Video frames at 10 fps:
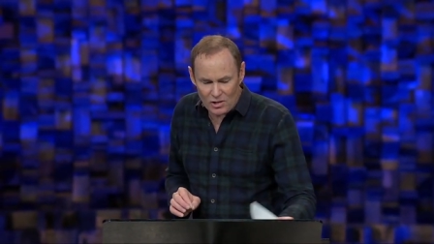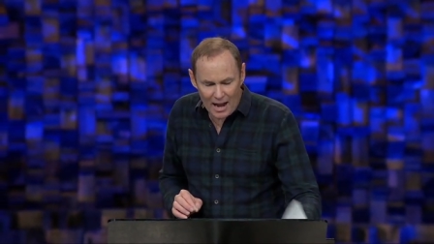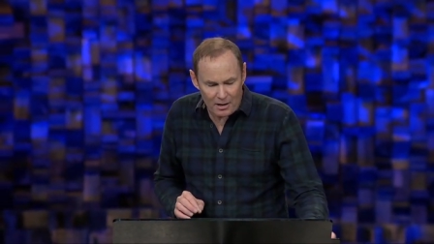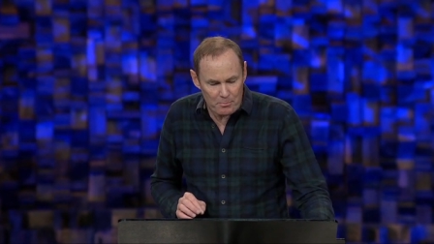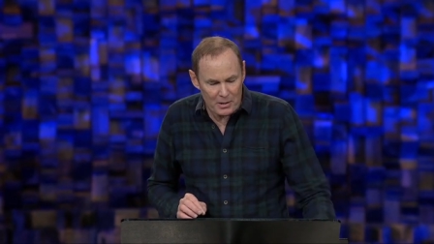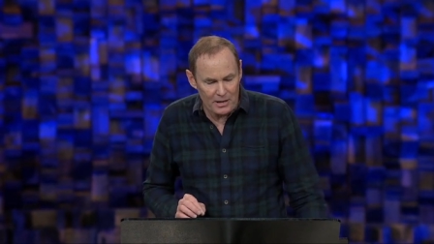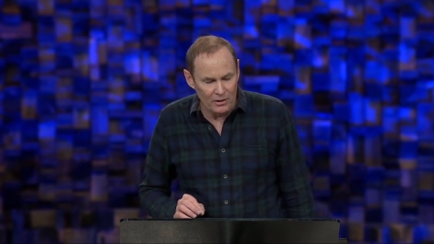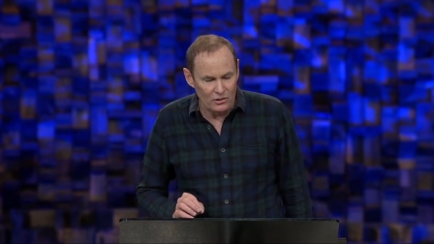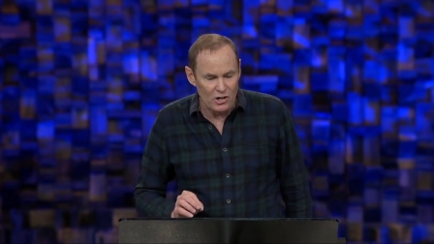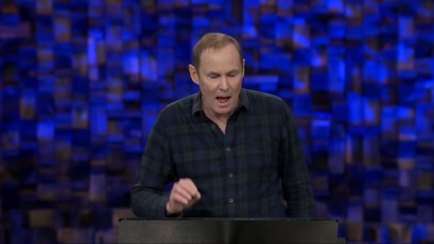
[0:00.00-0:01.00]
In 2
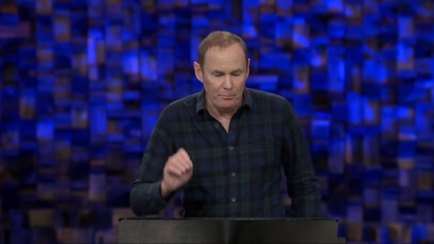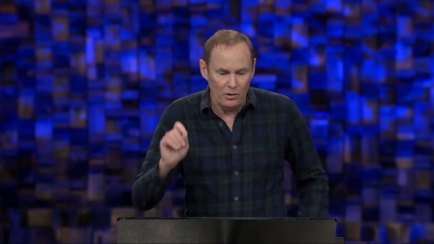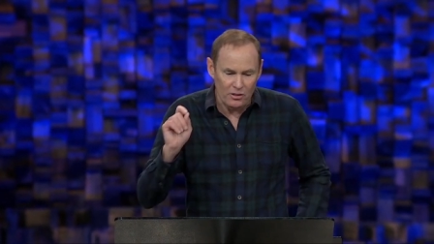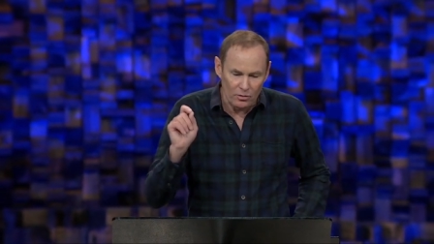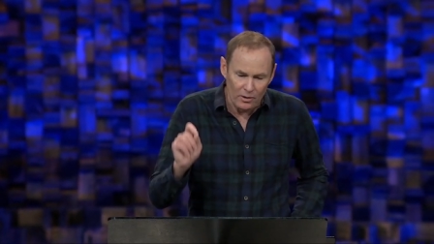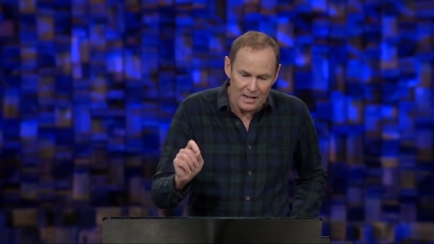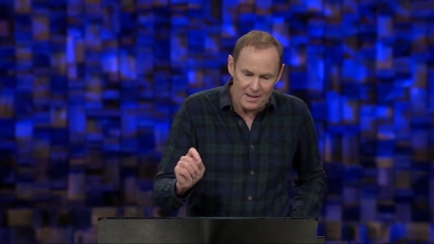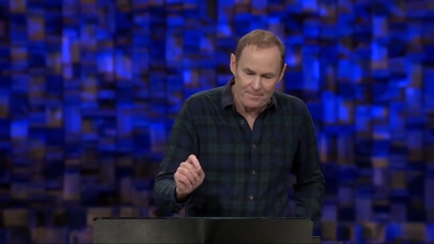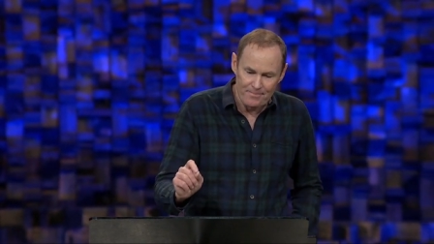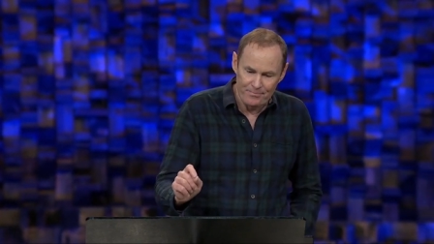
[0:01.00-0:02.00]
Peter chapter
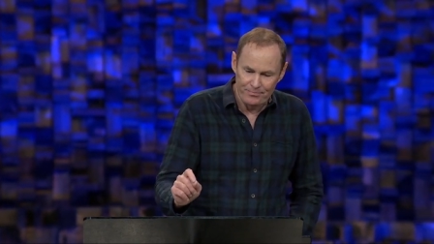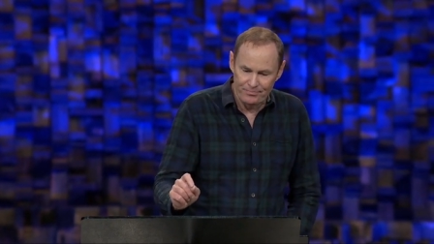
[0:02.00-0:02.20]
3,